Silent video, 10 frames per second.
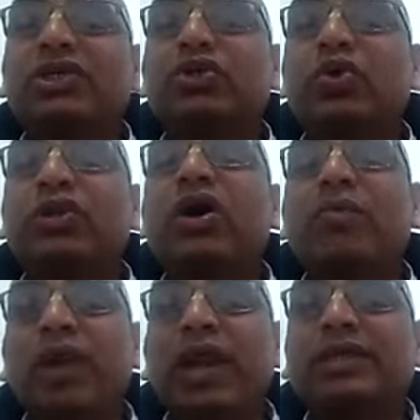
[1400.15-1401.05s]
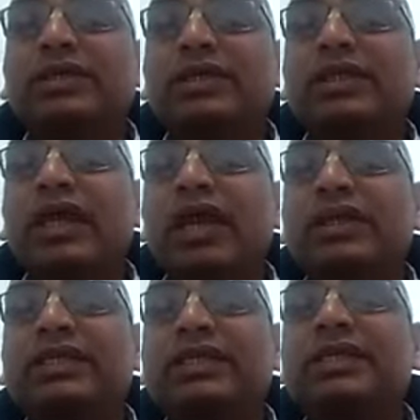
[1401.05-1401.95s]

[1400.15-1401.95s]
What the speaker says: showed the opulence, he's telling this